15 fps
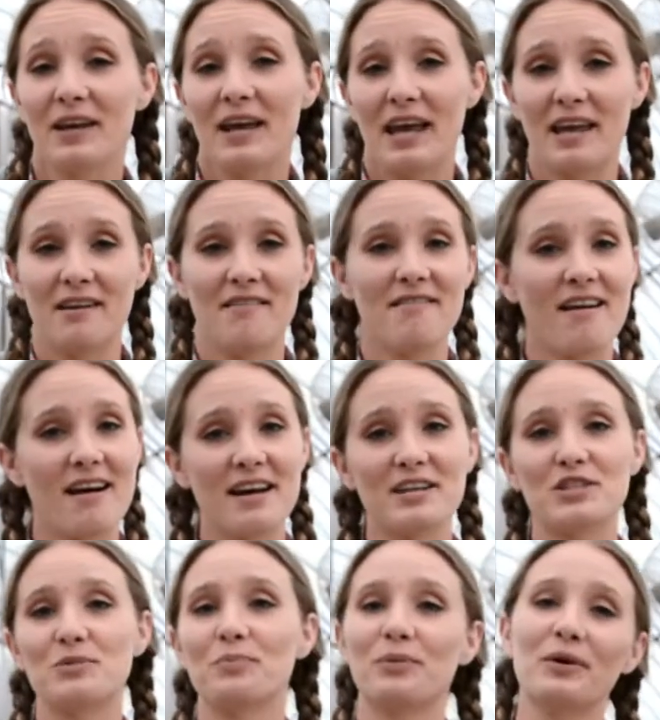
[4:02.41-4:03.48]
in
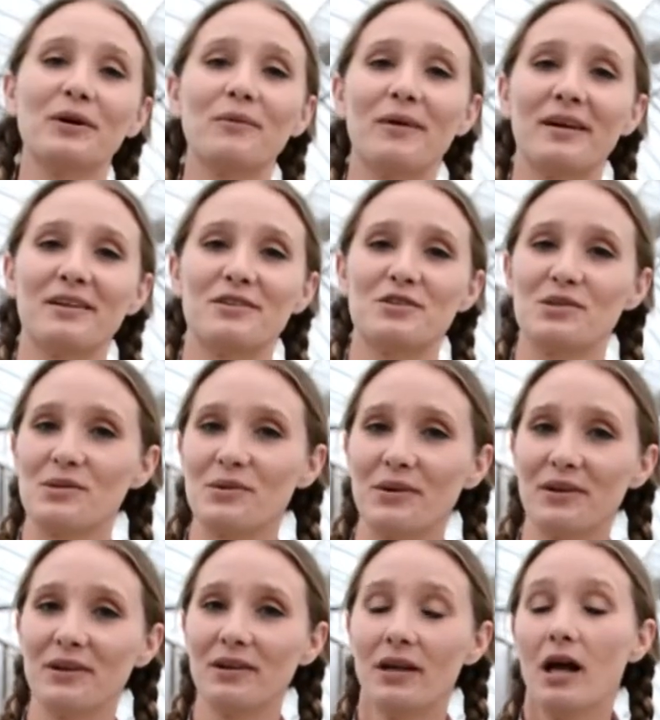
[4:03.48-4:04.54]
nice pre-wetted
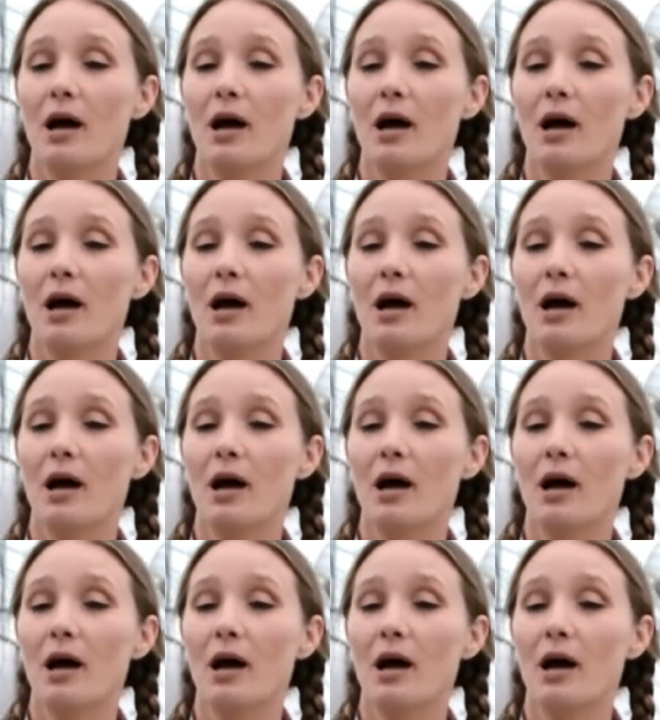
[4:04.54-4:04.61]
soil,